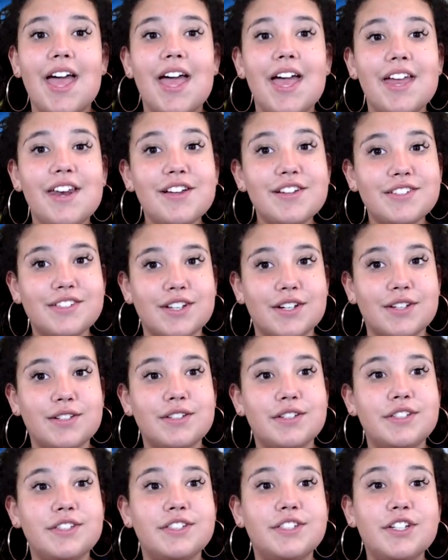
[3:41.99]
And
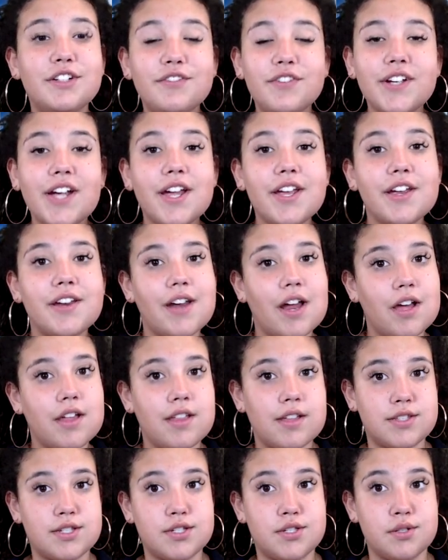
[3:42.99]
also, don't forget you're not
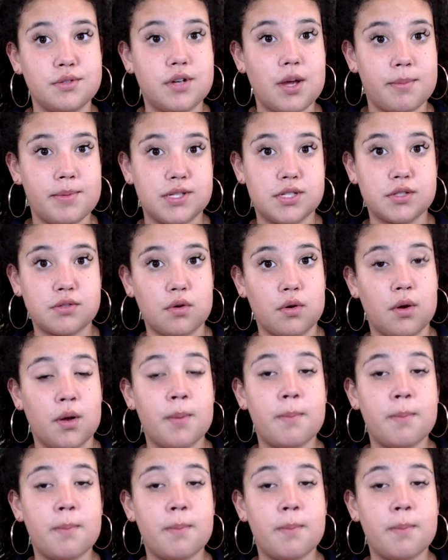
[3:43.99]
allowed to chew gum in school.